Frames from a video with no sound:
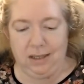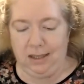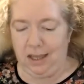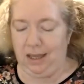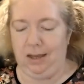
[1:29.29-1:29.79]

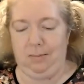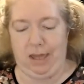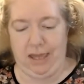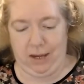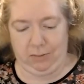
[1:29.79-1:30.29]
I
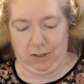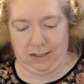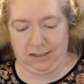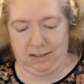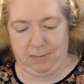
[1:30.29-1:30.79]
can't really
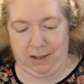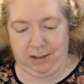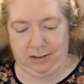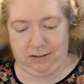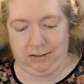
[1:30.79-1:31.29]

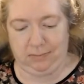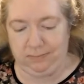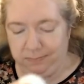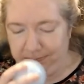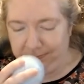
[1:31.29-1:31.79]
smell.
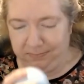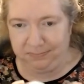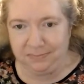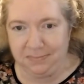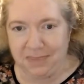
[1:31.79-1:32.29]

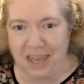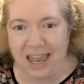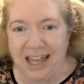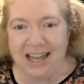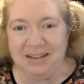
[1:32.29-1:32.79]

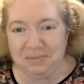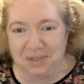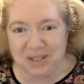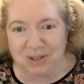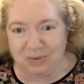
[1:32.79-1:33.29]
Yeah,
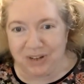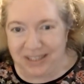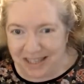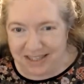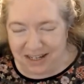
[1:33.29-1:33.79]
just afraid
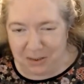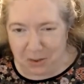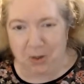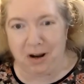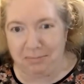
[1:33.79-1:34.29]
that's going to
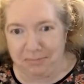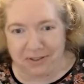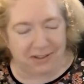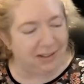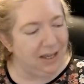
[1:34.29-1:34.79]

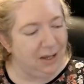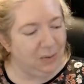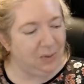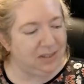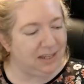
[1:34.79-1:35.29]
crumble
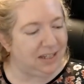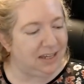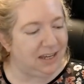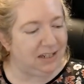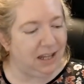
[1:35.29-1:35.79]
once I
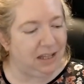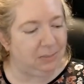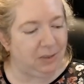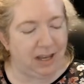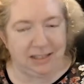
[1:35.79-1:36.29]
take it out of
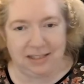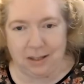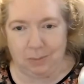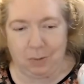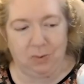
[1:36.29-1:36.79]
the
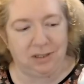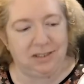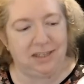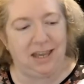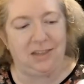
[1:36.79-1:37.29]
plastic, but we'll
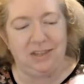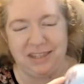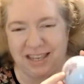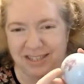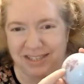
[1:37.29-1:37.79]
see. I think
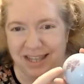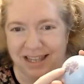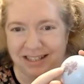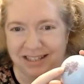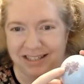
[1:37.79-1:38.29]
that's
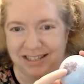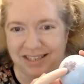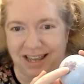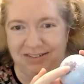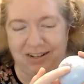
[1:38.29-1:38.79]
that little
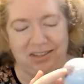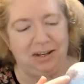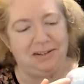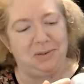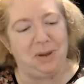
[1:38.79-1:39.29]
design right
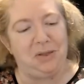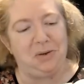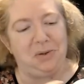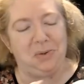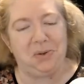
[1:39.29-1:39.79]
there is rather
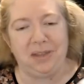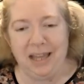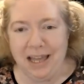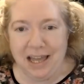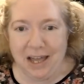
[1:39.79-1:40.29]
cool.
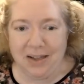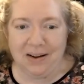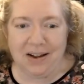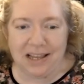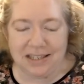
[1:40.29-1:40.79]
All
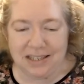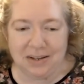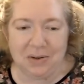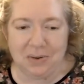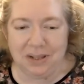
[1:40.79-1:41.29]
right,
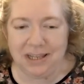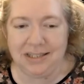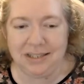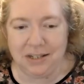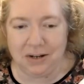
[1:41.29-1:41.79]
so let's
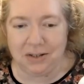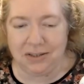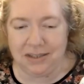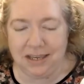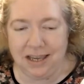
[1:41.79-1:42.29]

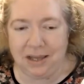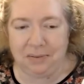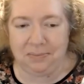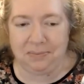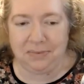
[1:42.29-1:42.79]
start
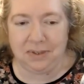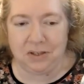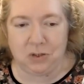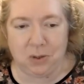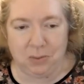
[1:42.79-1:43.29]
the
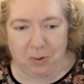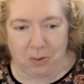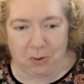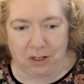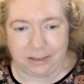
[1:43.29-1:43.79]
screen
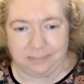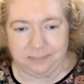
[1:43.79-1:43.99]
recording.